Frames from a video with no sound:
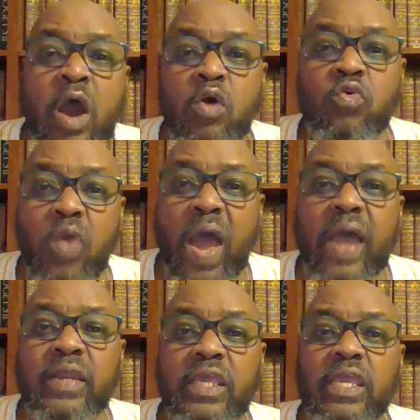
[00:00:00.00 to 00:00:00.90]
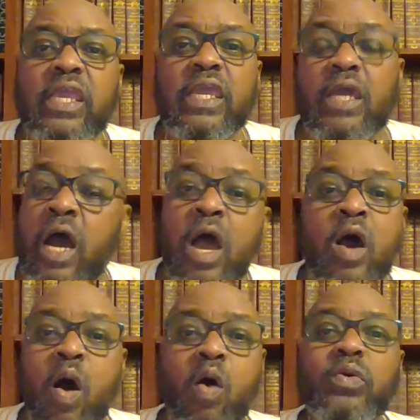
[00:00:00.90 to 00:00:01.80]
riding
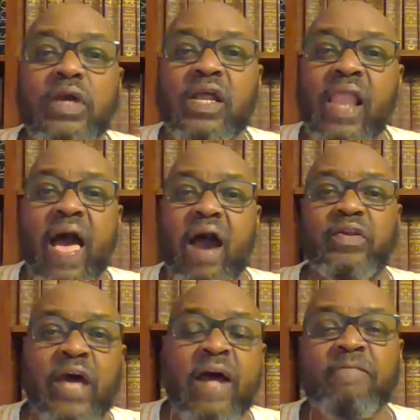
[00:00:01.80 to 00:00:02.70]
on a cloud.